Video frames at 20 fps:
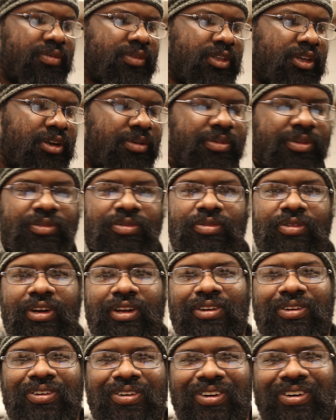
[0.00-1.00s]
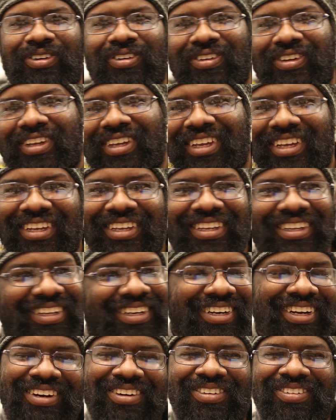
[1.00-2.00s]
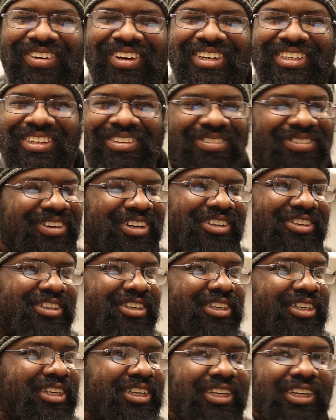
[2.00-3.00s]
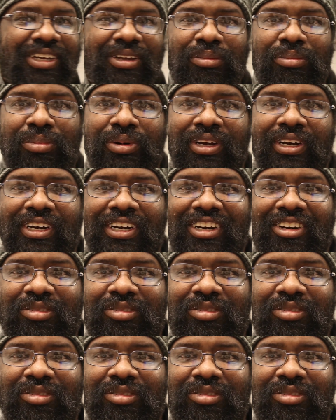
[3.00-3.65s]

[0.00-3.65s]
I don't know why I said Frederick. But